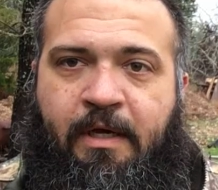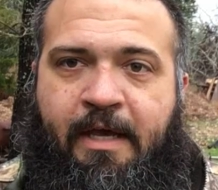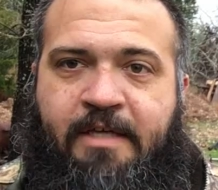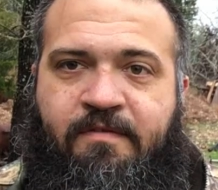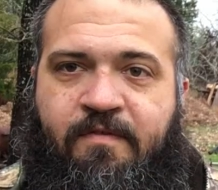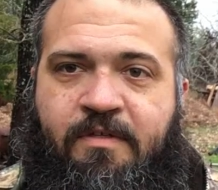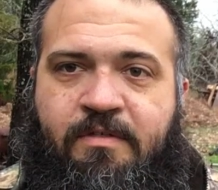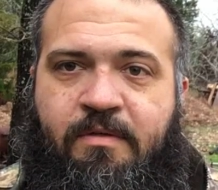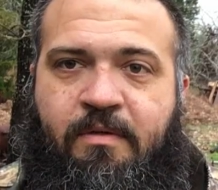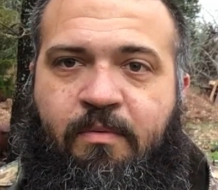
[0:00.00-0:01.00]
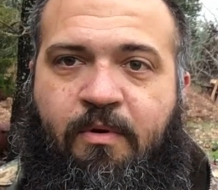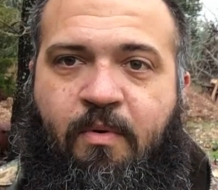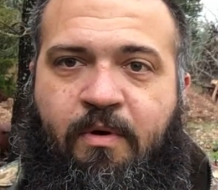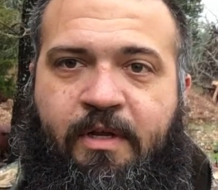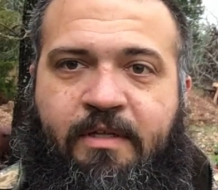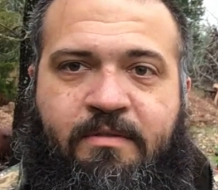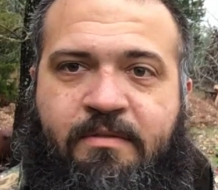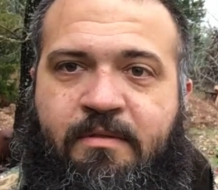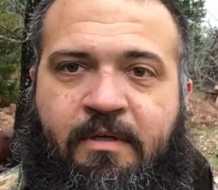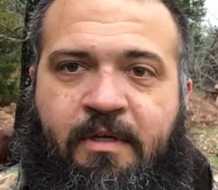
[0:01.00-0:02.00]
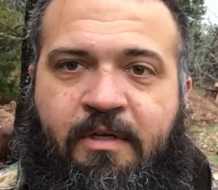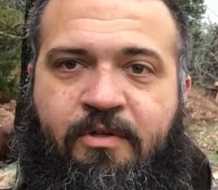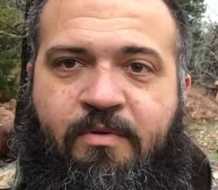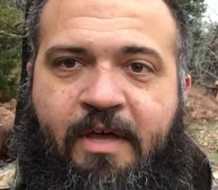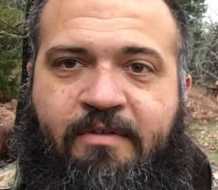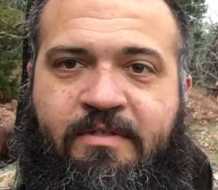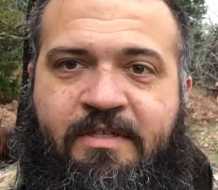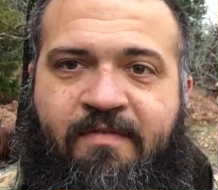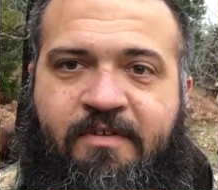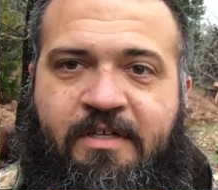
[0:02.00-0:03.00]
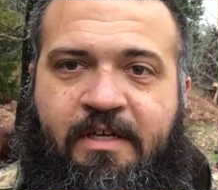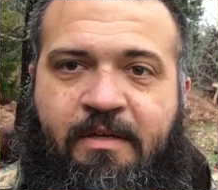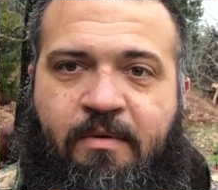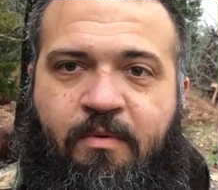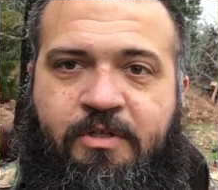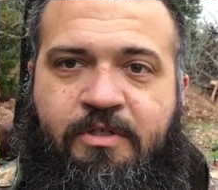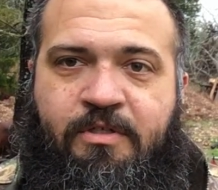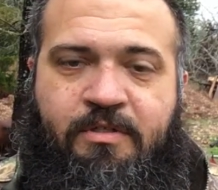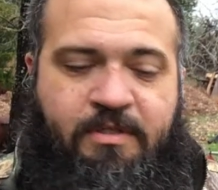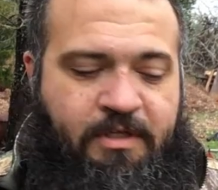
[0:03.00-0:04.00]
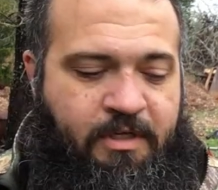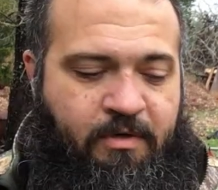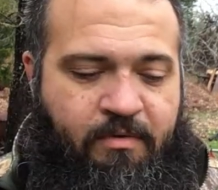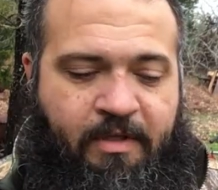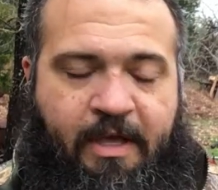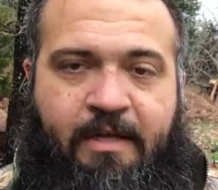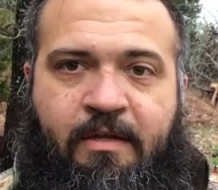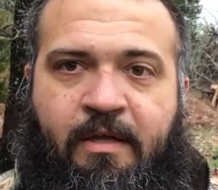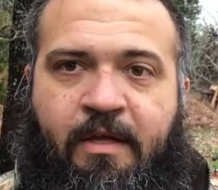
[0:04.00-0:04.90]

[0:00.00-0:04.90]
As of this recording, it's 2017, which is the year that